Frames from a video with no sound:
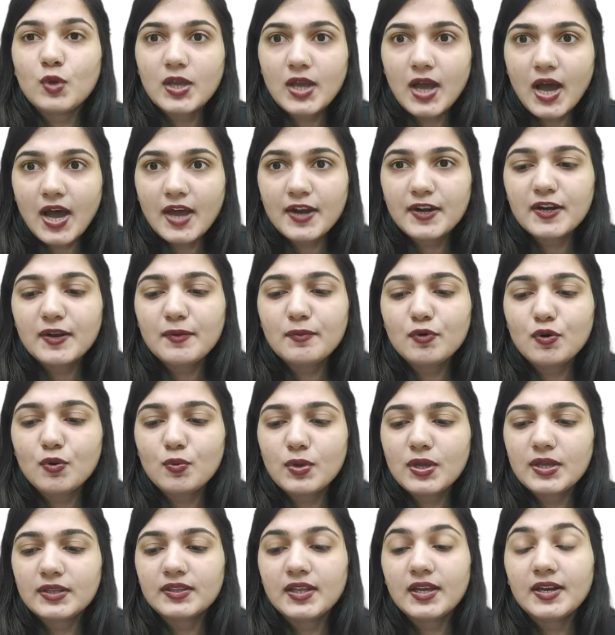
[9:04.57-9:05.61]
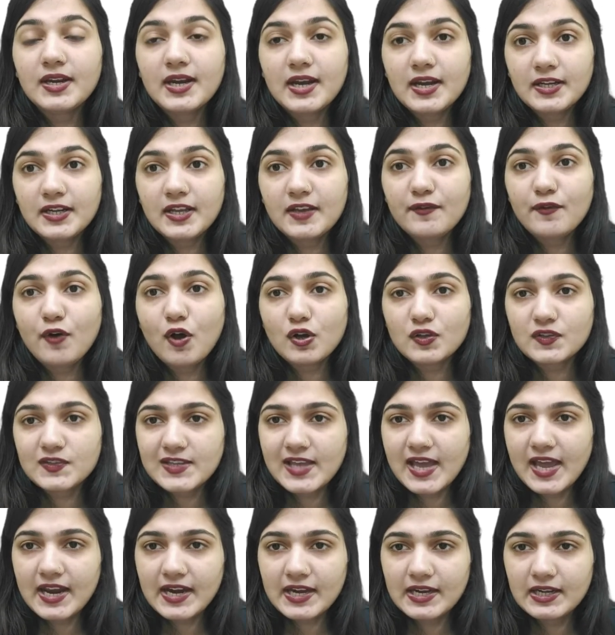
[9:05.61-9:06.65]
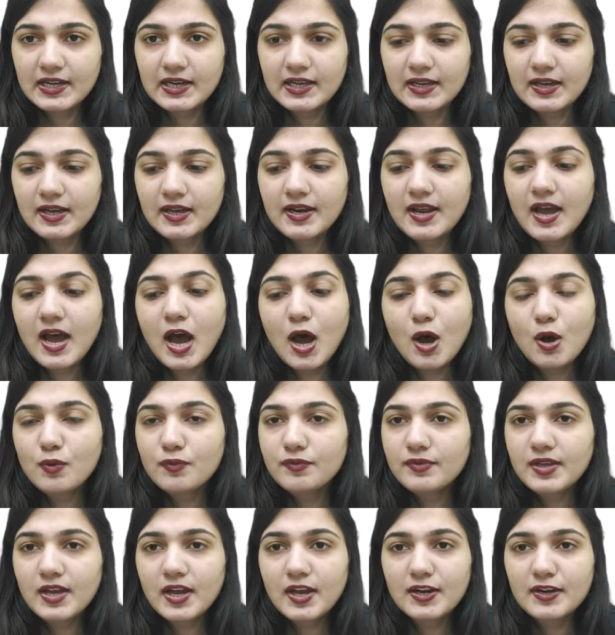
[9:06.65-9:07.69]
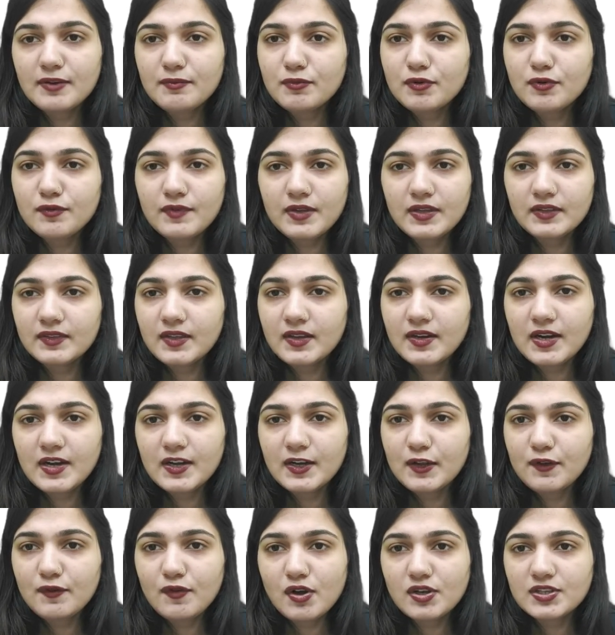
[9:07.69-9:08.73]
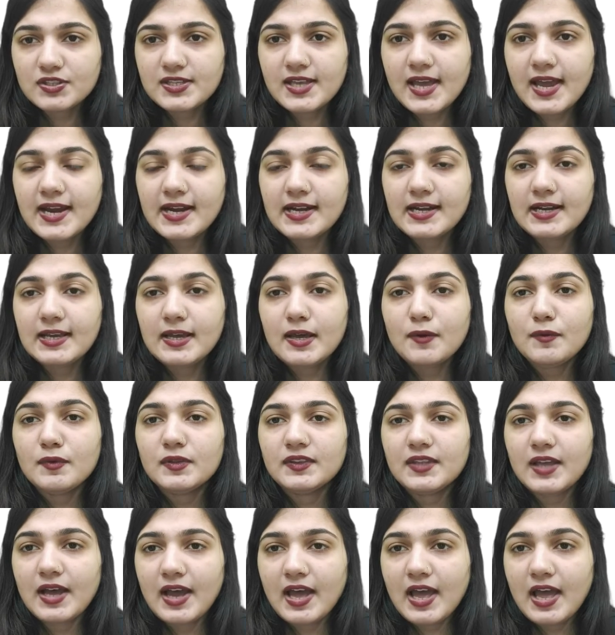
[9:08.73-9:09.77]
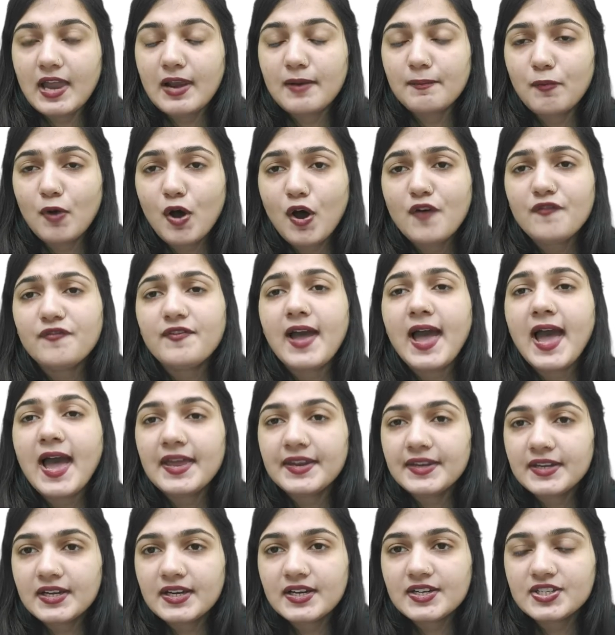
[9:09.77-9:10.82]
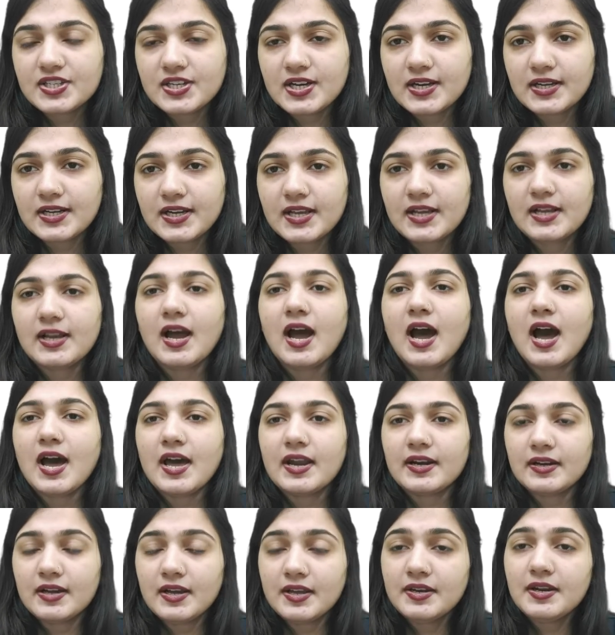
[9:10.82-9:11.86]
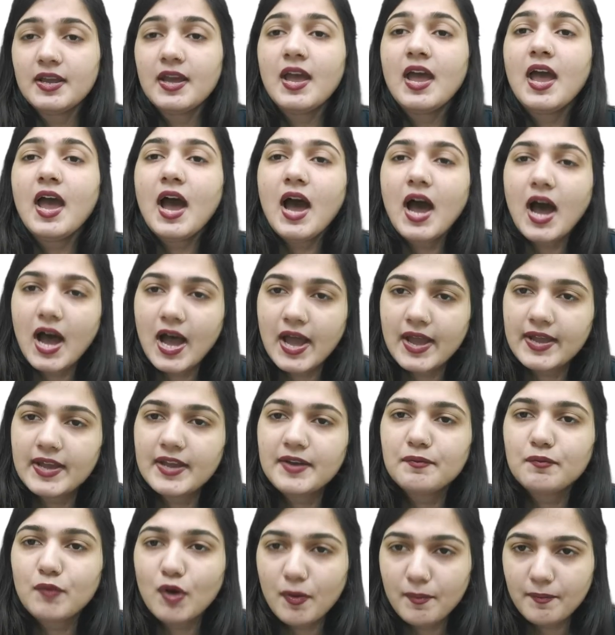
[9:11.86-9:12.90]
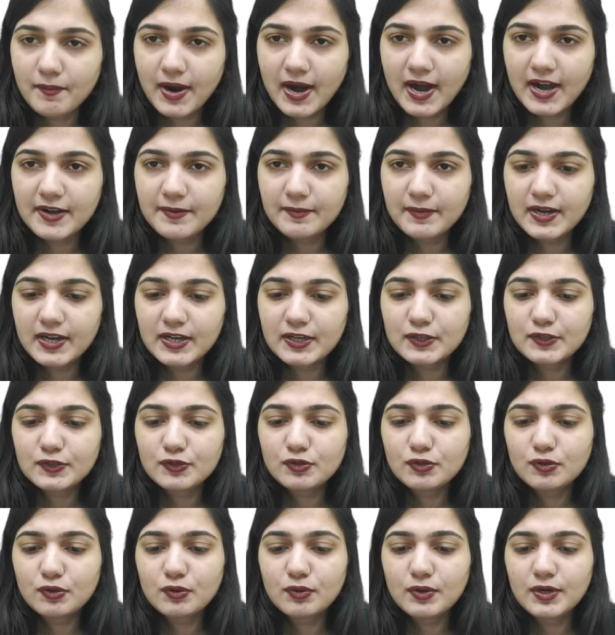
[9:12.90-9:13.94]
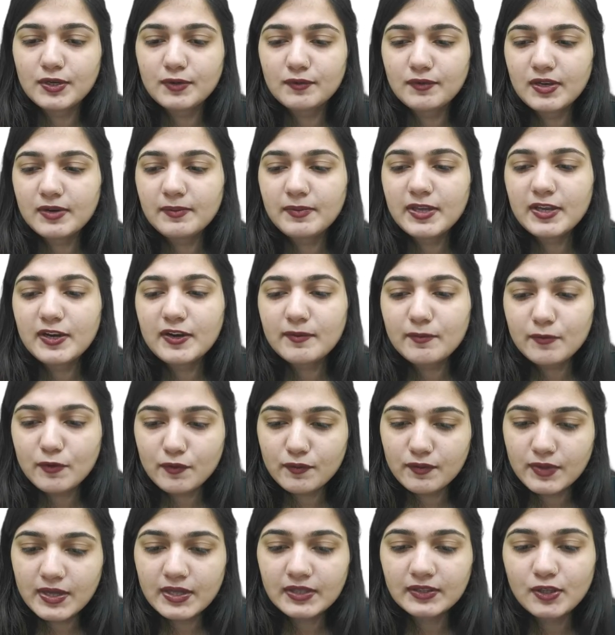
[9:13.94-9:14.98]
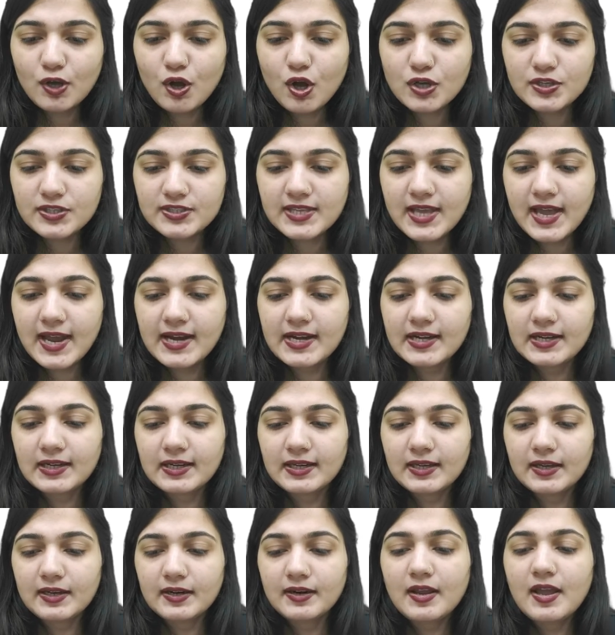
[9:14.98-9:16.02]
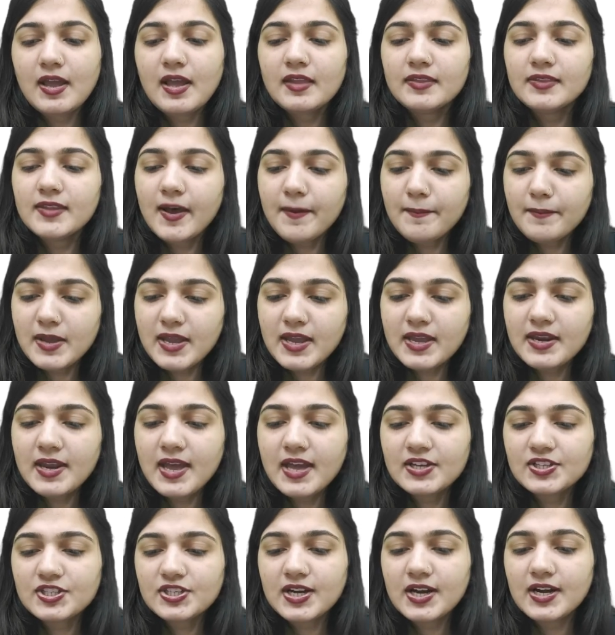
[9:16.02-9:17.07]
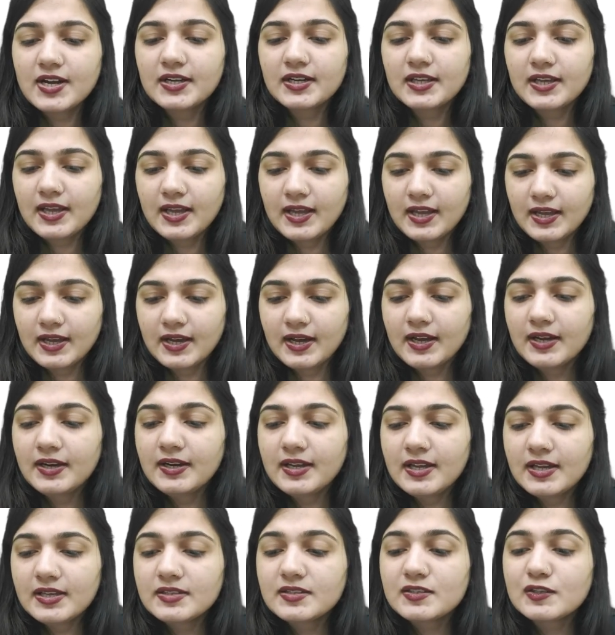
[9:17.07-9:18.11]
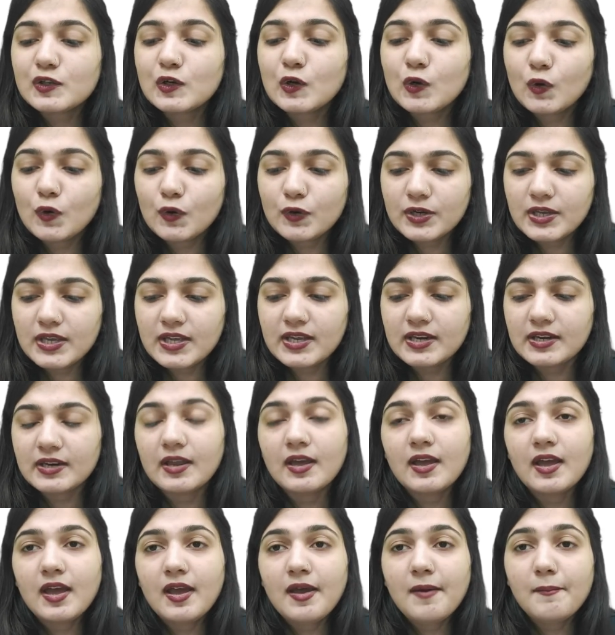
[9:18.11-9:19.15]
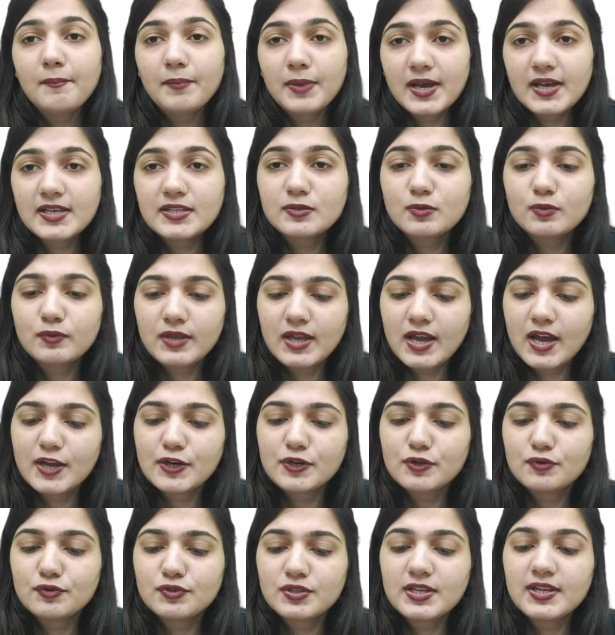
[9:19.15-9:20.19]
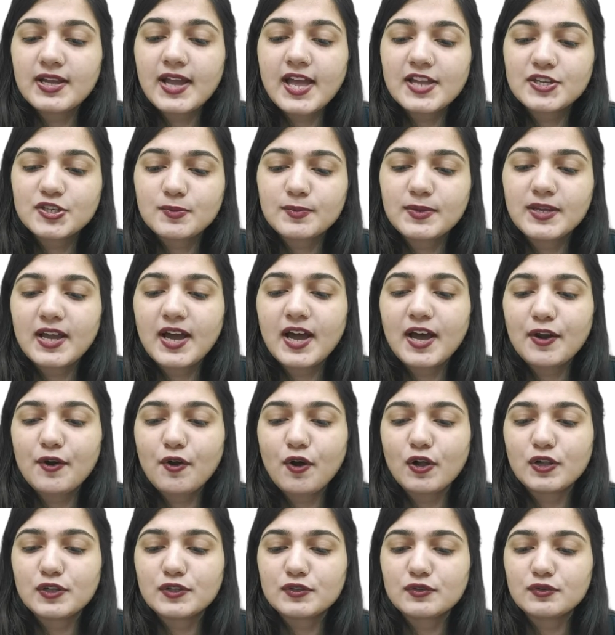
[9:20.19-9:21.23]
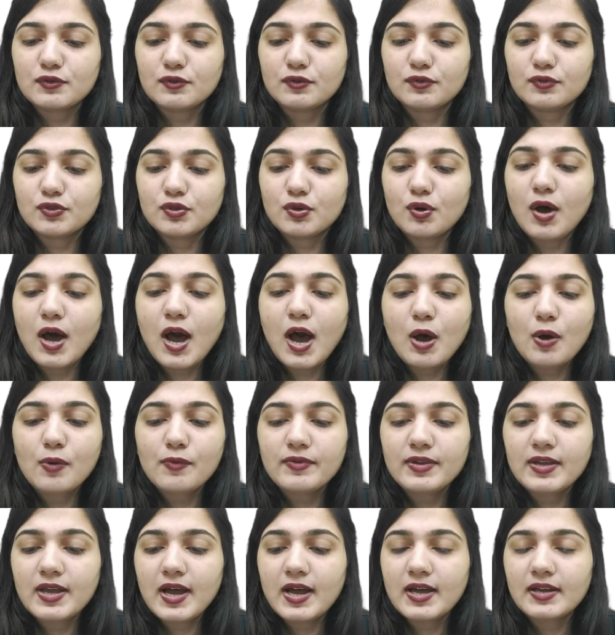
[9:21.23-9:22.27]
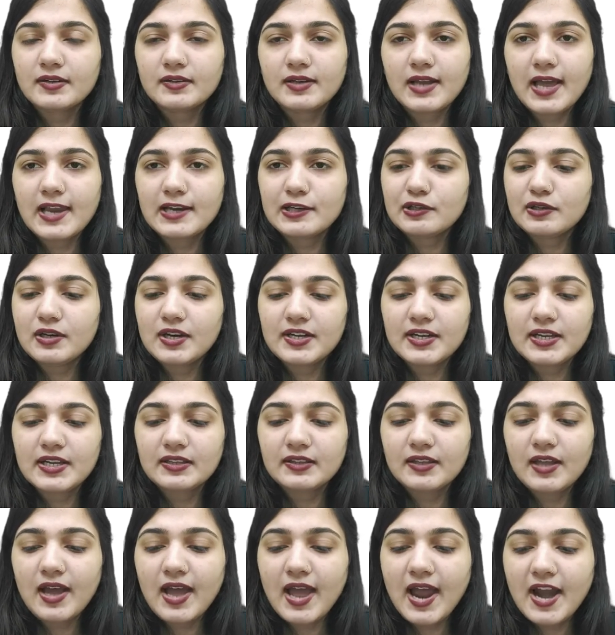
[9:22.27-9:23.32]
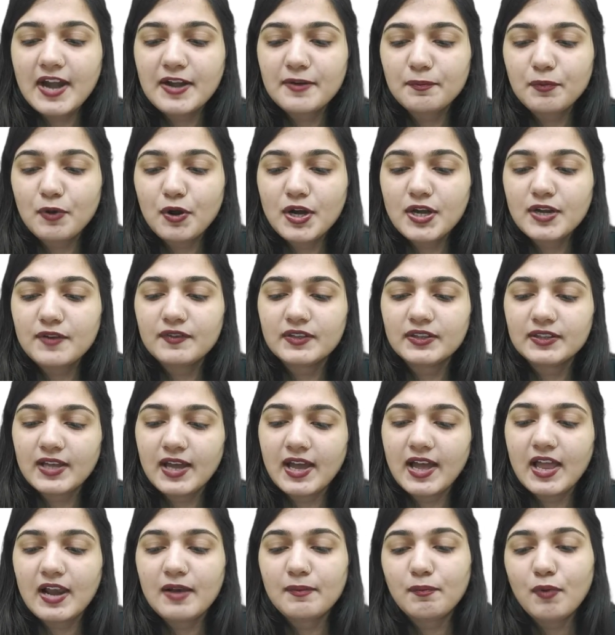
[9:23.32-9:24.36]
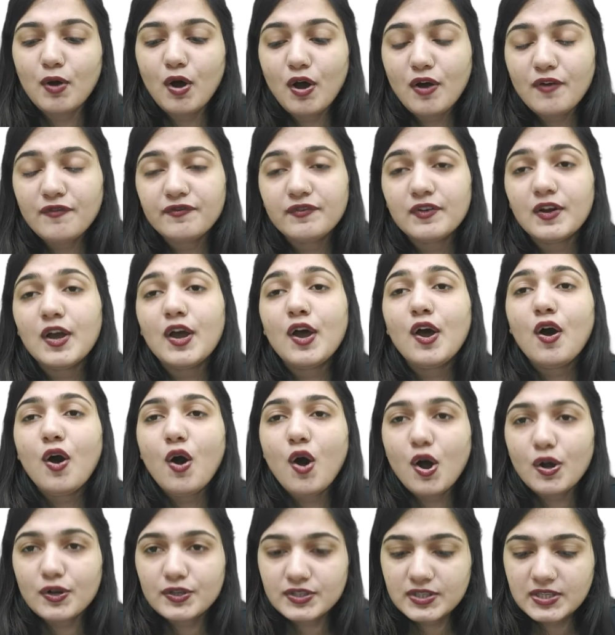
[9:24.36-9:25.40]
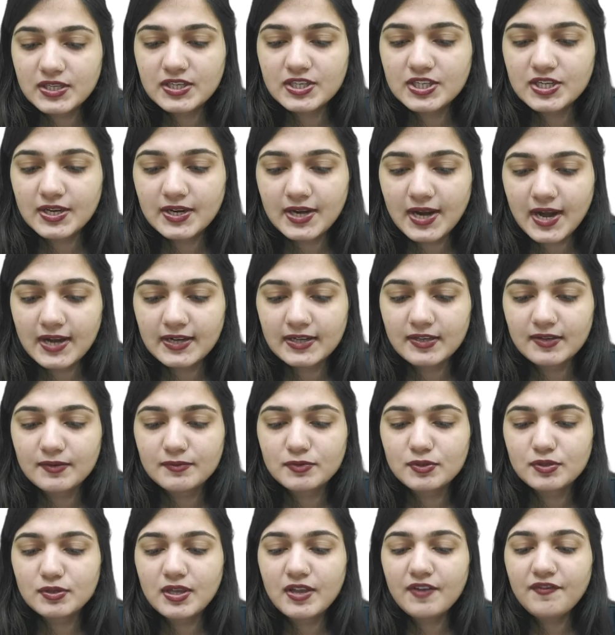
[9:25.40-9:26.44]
we are removing the native oxide layer how we are removing the native oxide layer with the help of energetic argon ion bombardment so it will be removing the oxide layer the main agent here is chlorine plus we are using HBr also so how we are calculating the endpoint with the help of oxygen atoms.